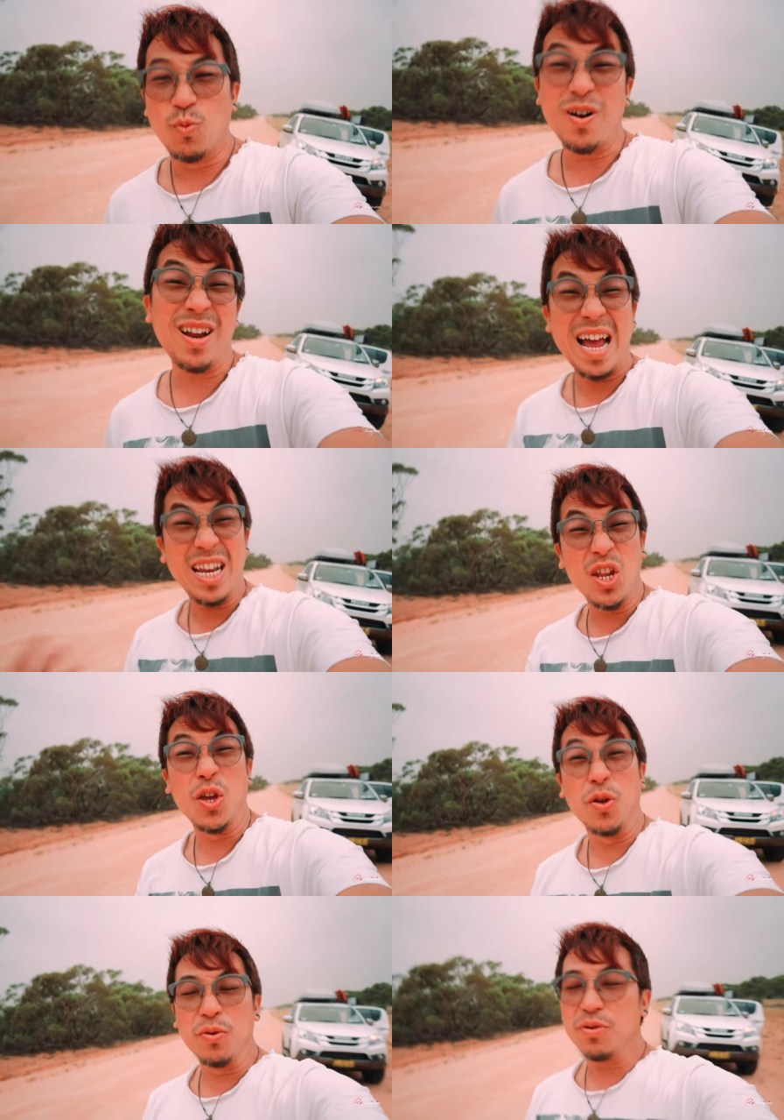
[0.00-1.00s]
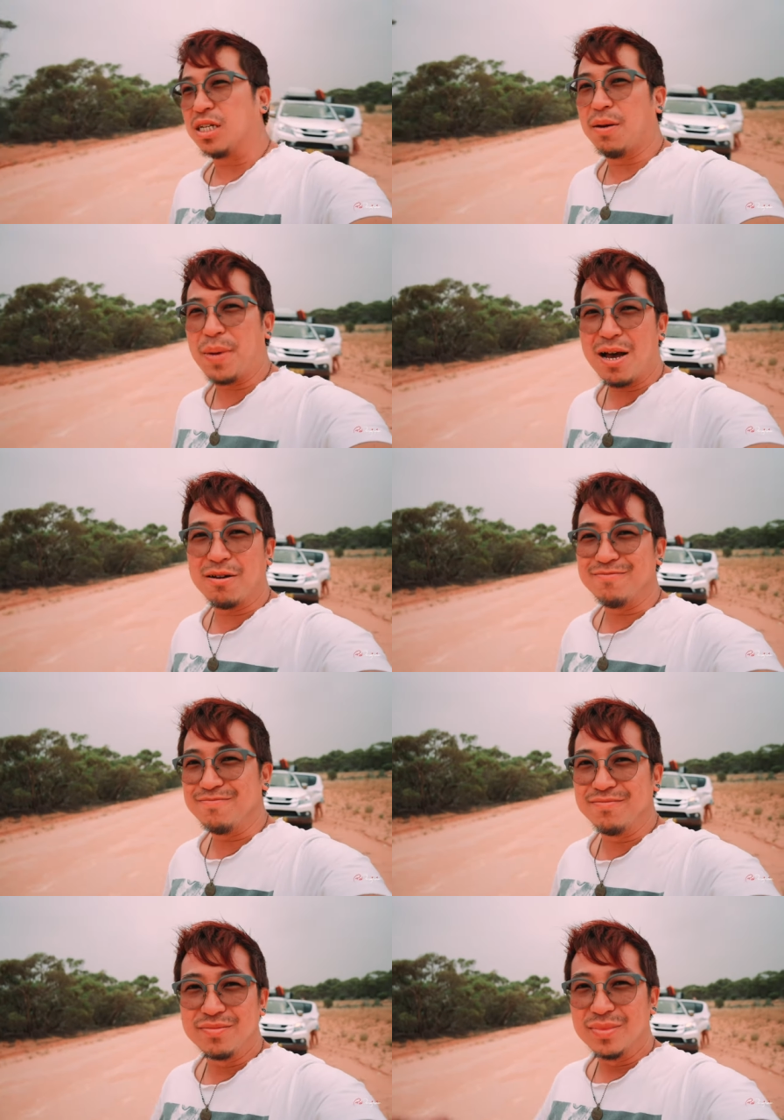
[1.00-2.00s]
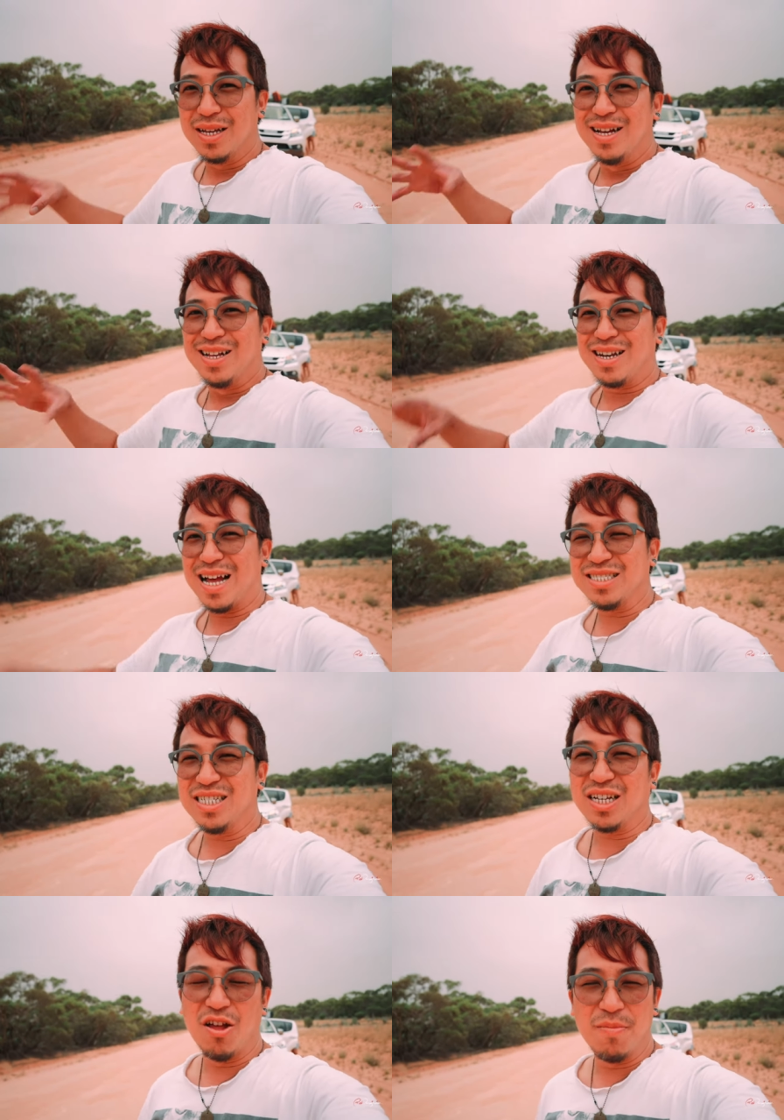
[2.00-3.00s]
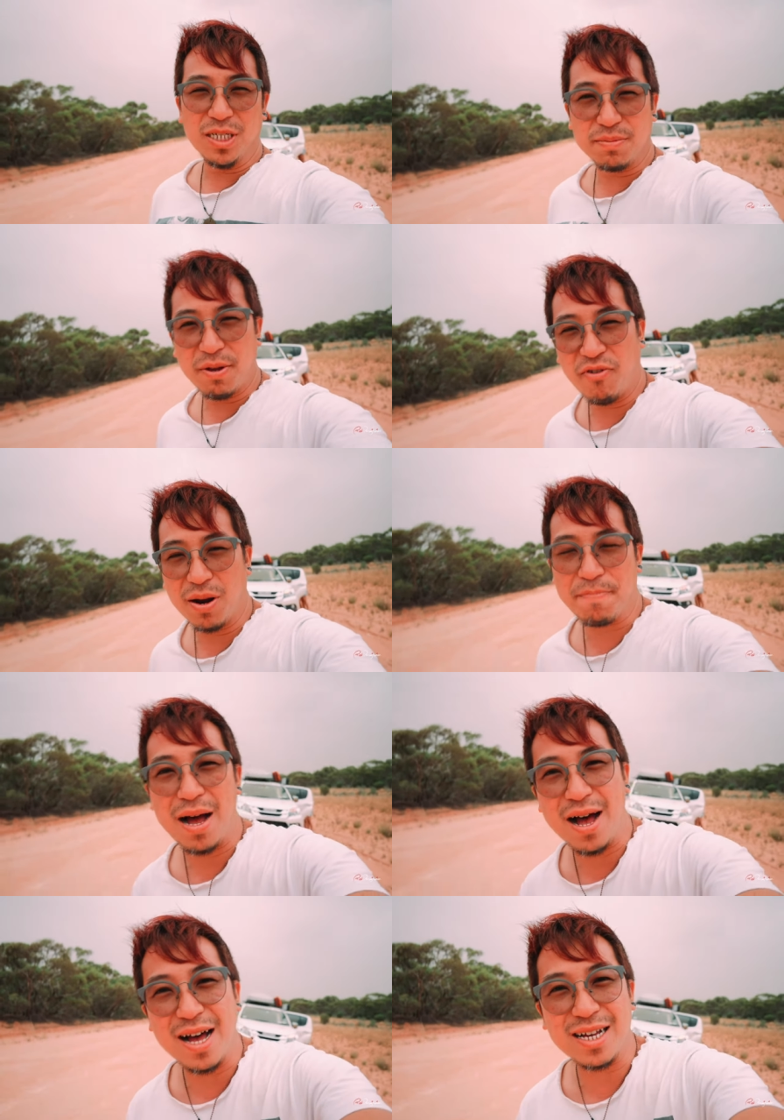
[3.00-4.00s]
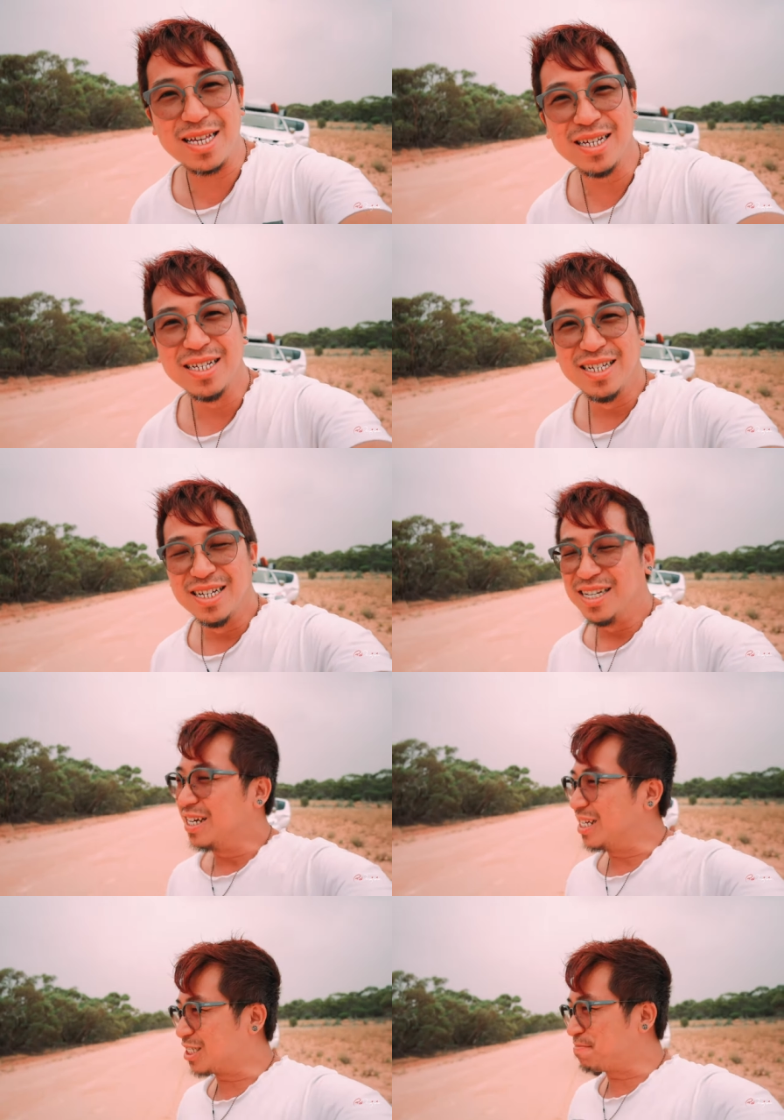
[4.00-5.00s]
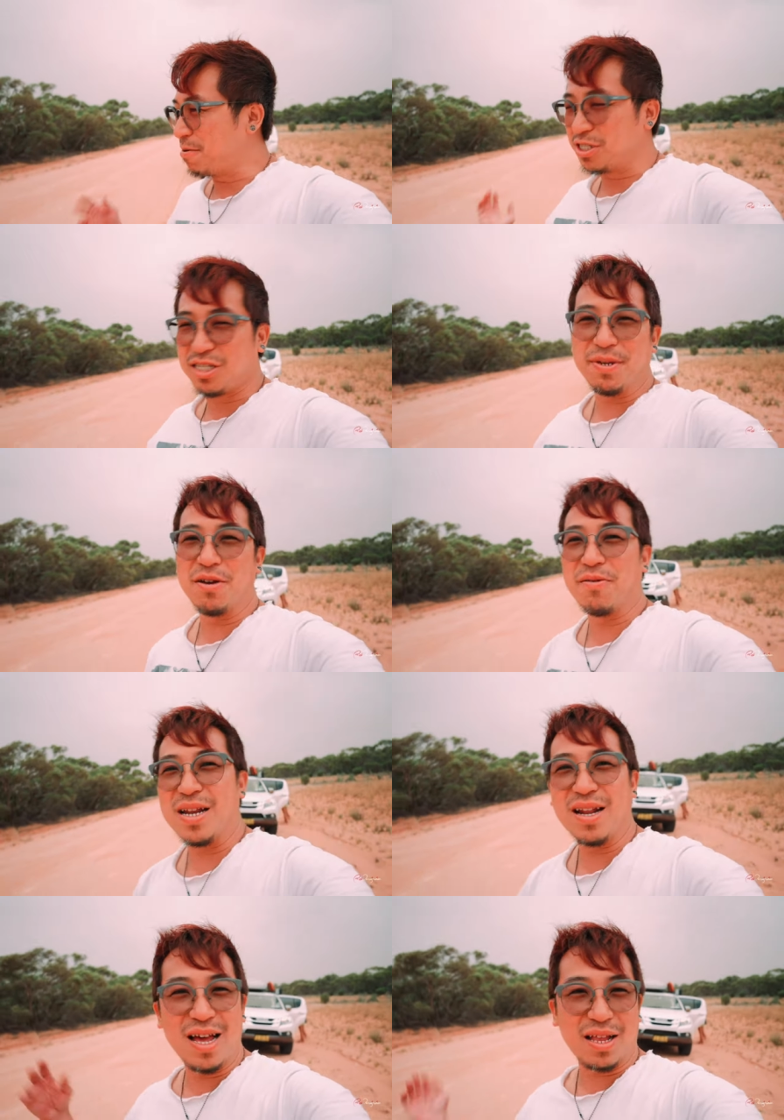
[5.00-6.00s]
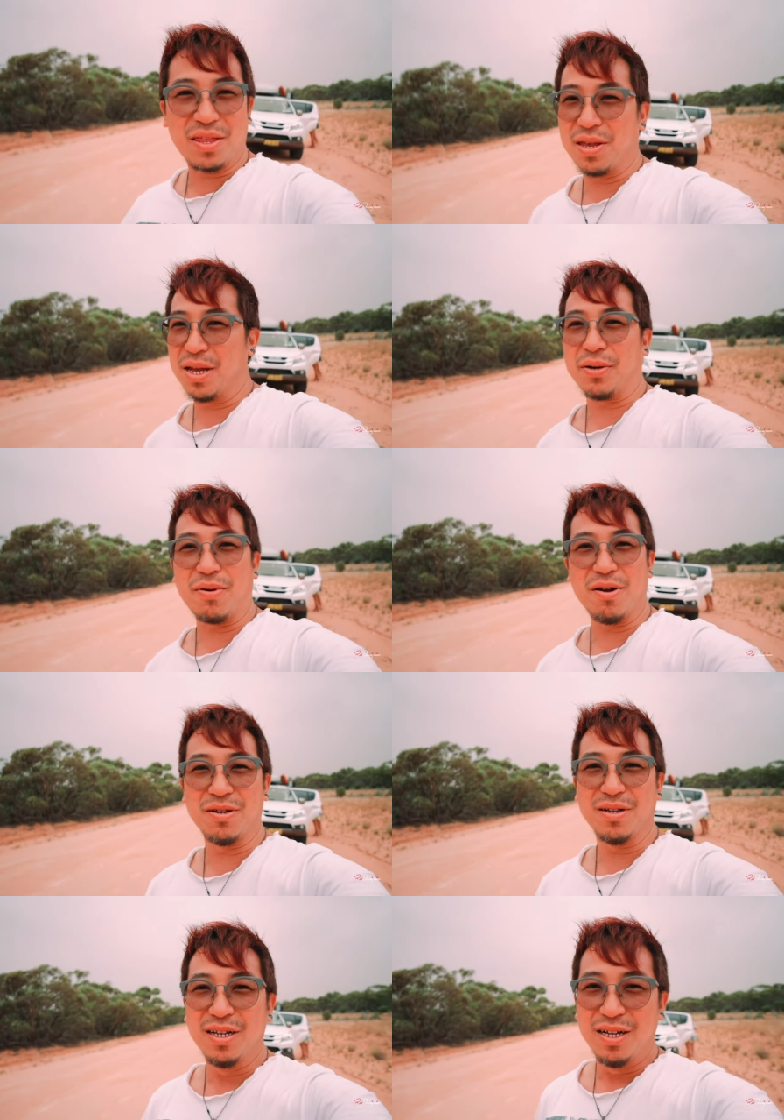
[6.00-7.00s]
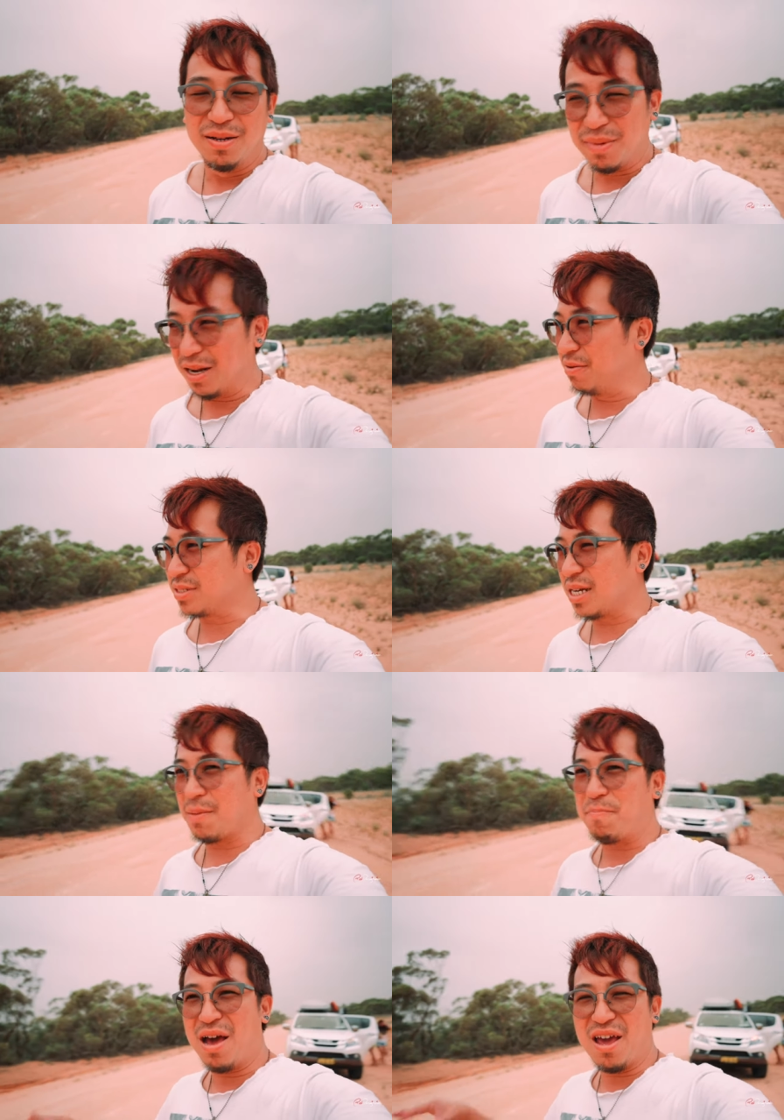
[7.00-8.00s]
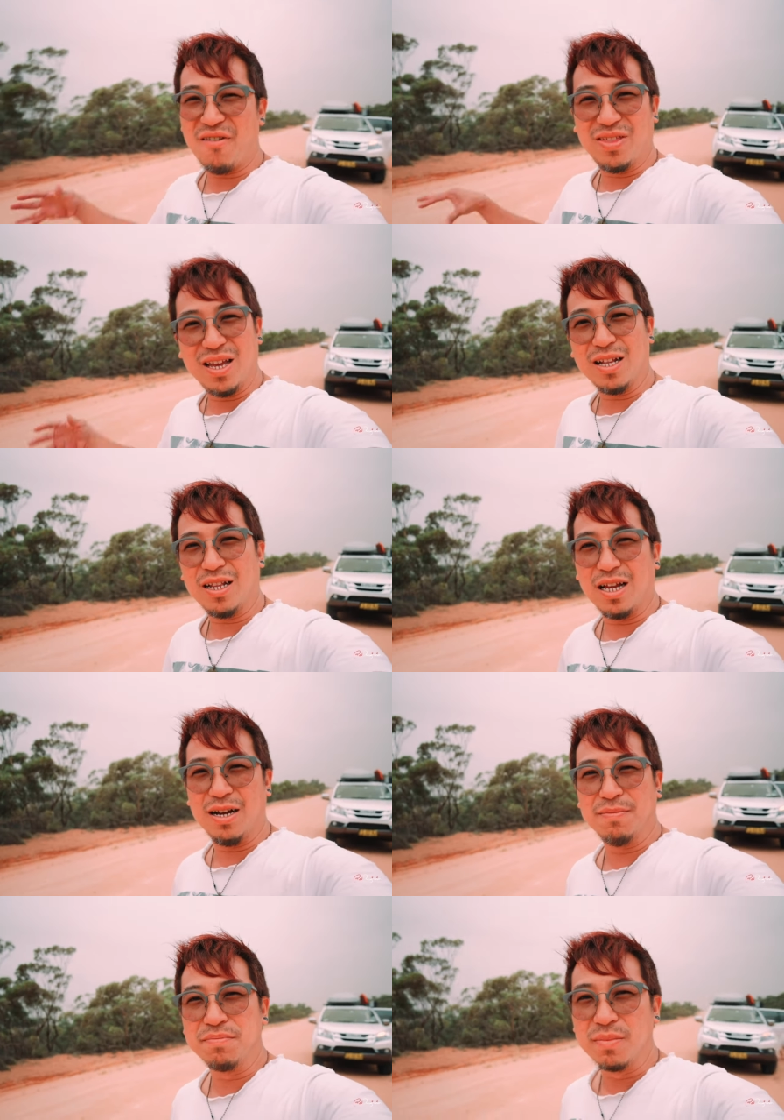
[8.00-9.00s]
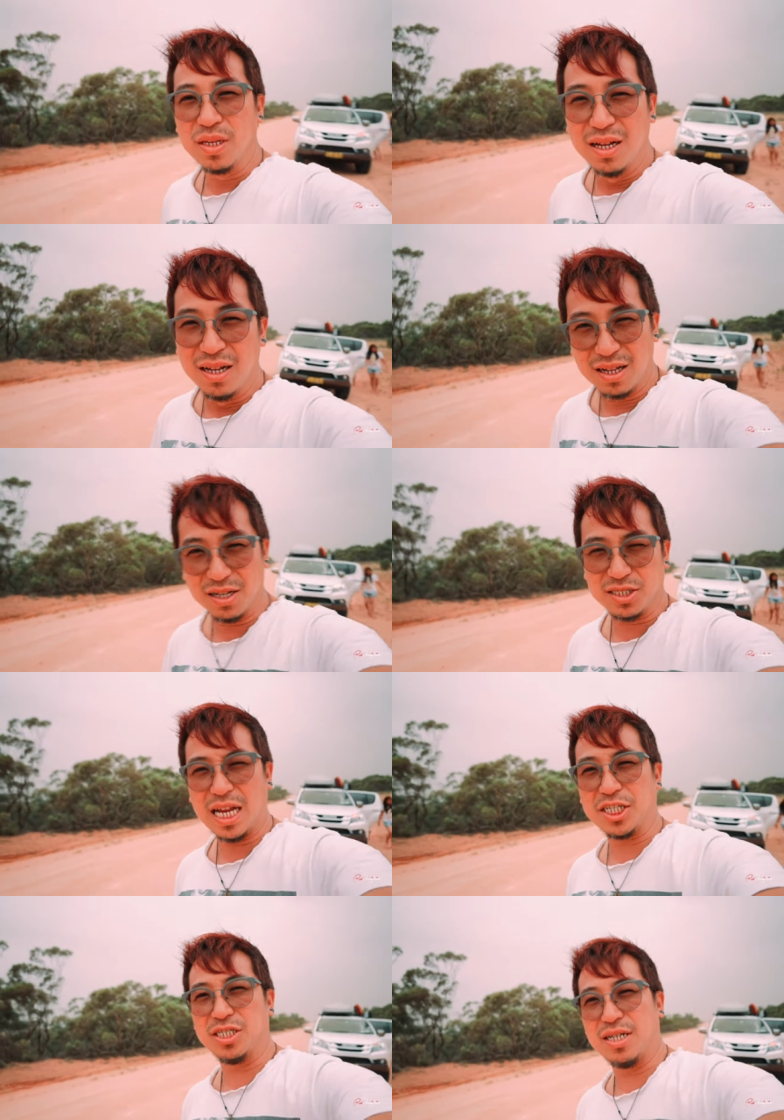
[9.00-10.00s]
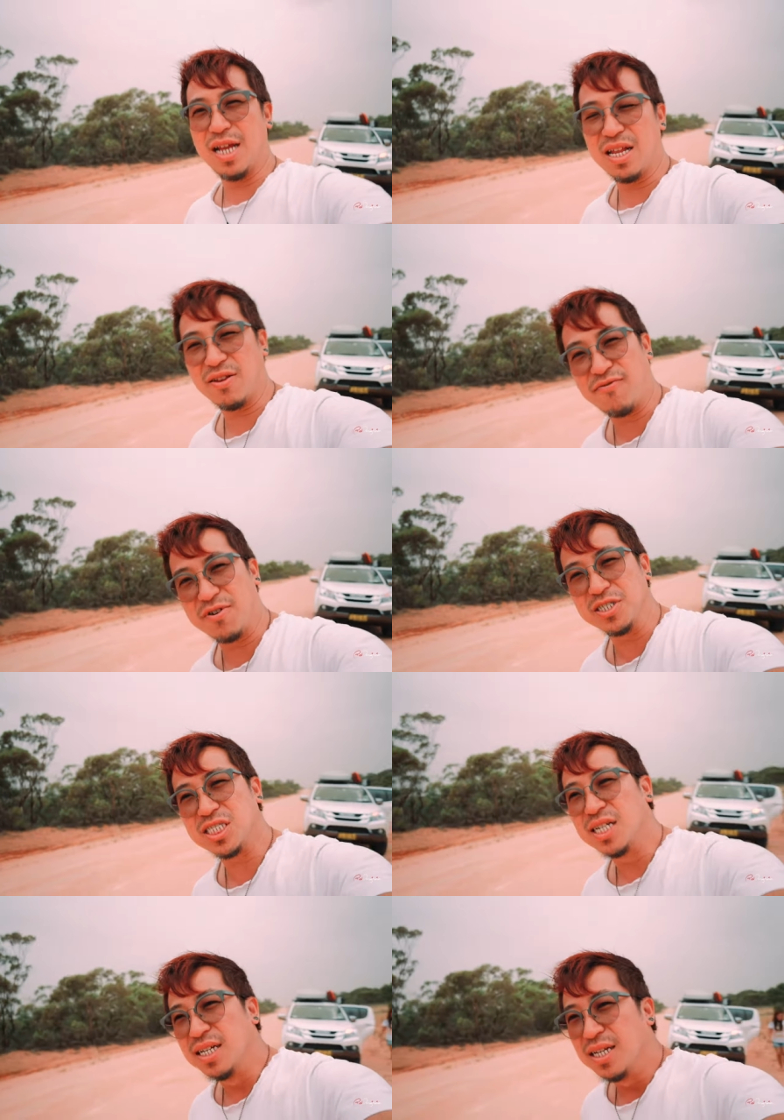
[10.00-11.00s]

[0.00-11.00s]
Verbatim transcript: What I knew about 90 kilometers before the park, it's supposed to be already like dirt road. But looks like they paved that um, little section there at the front.